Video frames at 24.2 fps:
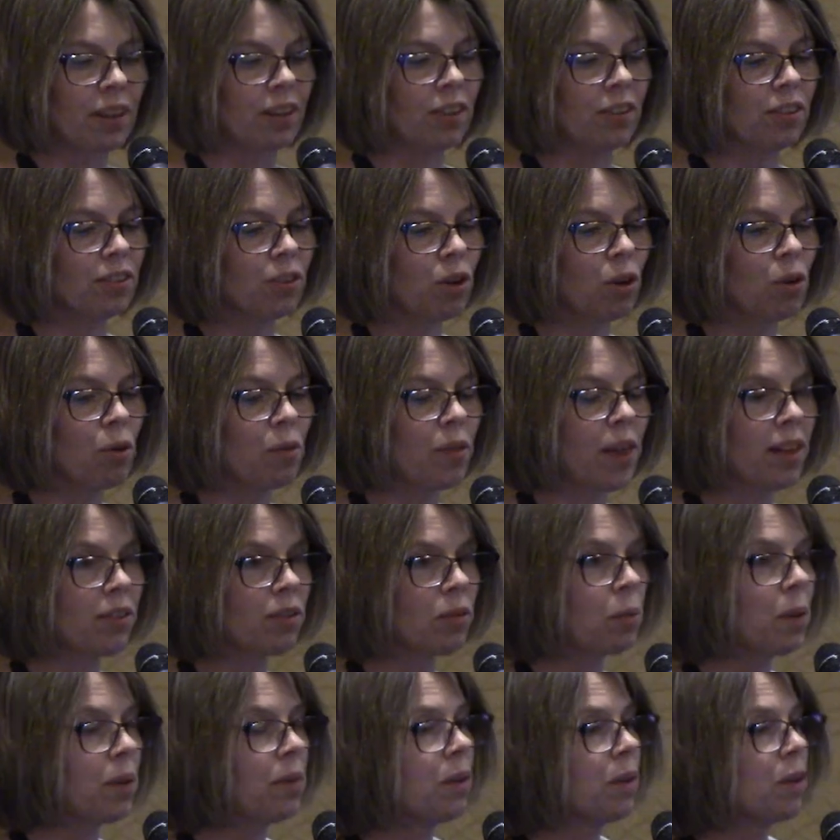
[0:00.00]
So that's
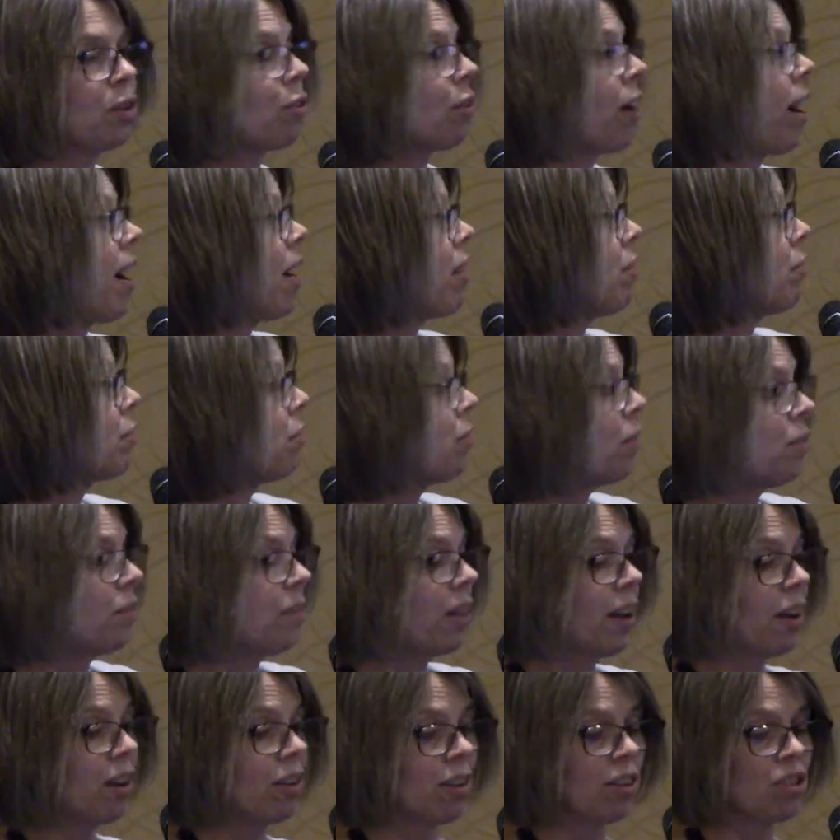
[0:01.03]
what the graph
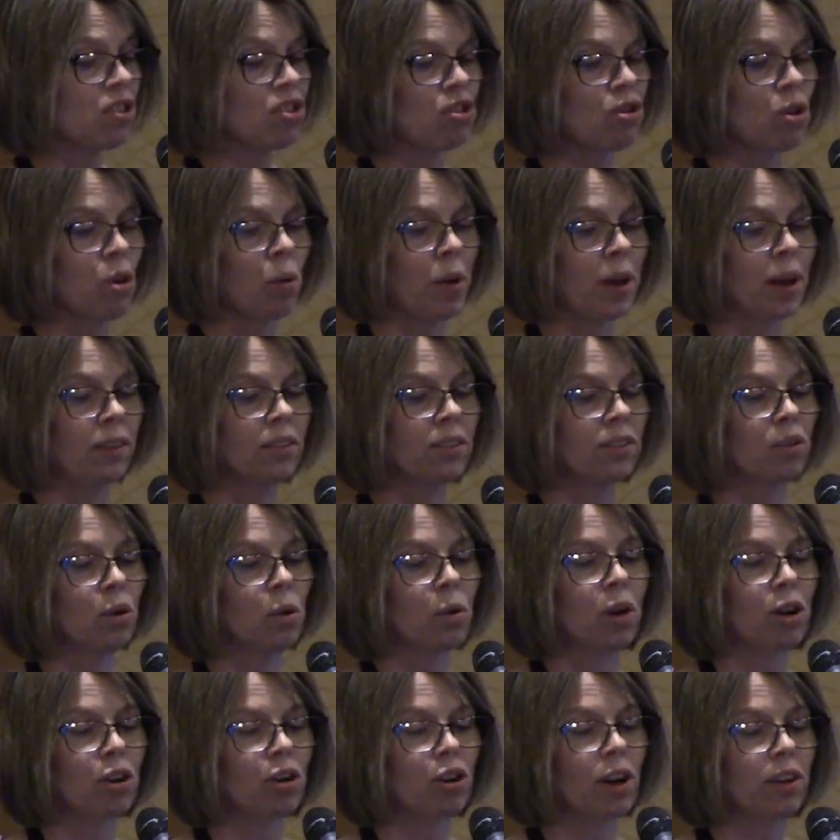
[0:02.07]
there is showing. So
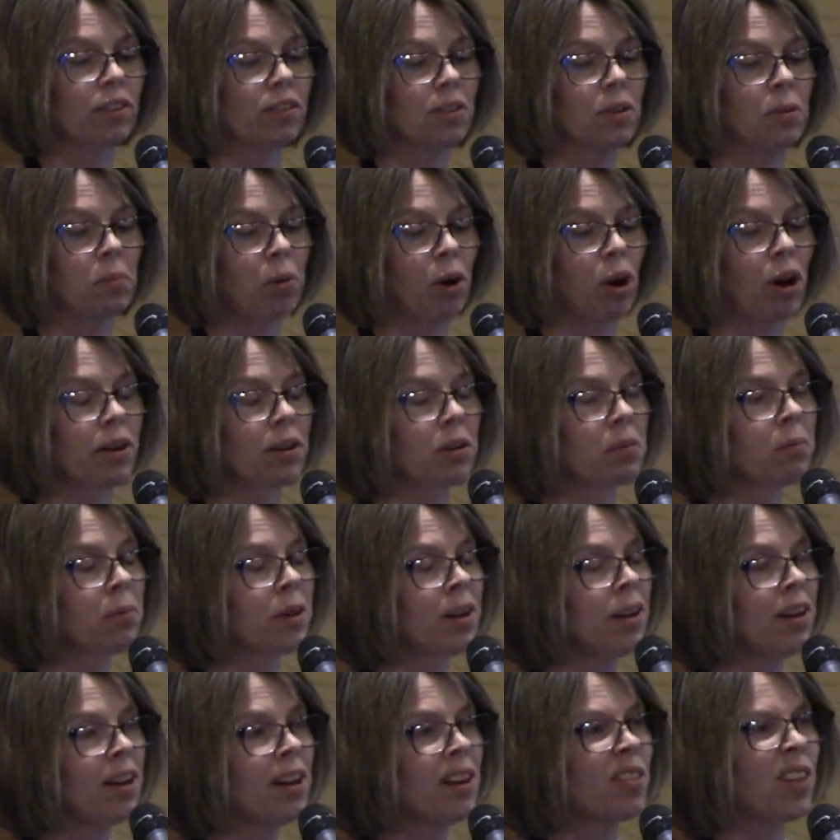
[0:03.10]
across the bottom,
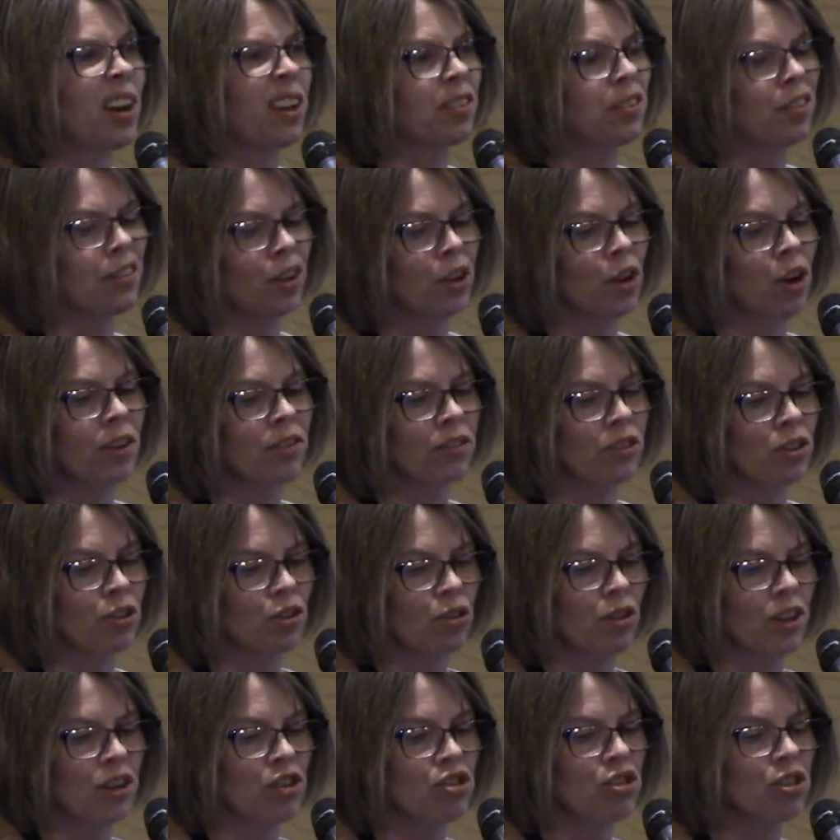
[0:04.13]
that's the
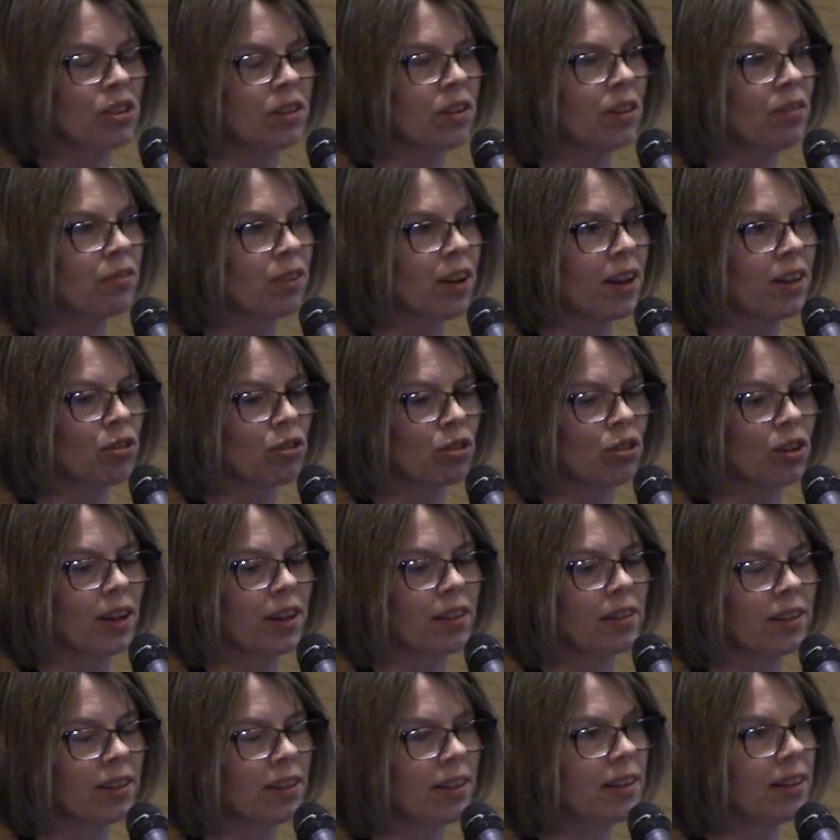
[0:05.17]
concentration of
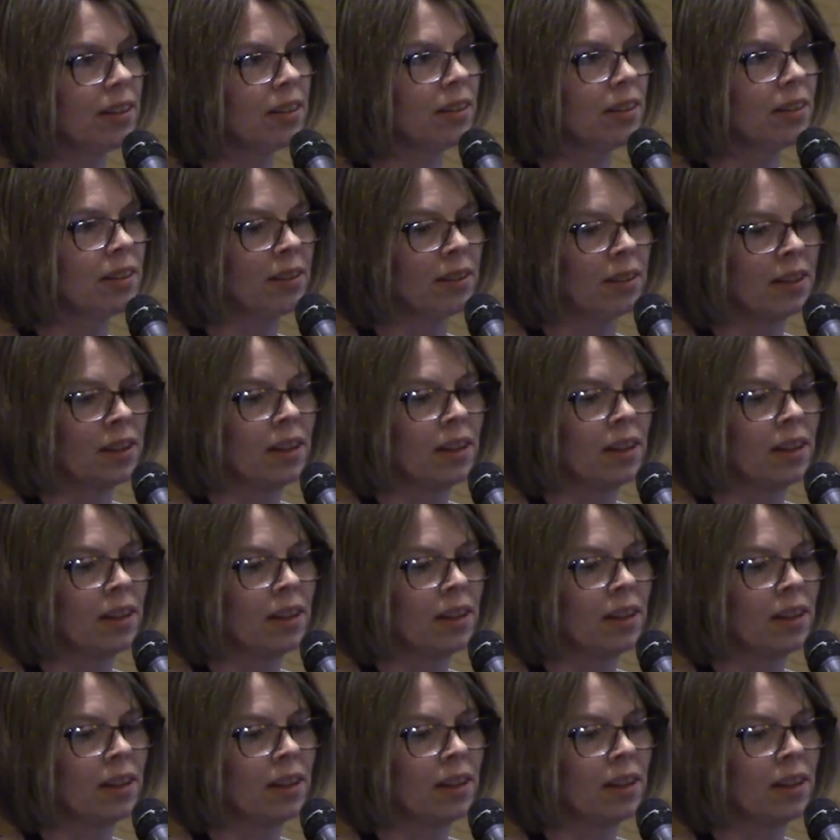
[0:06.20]
nitrate in,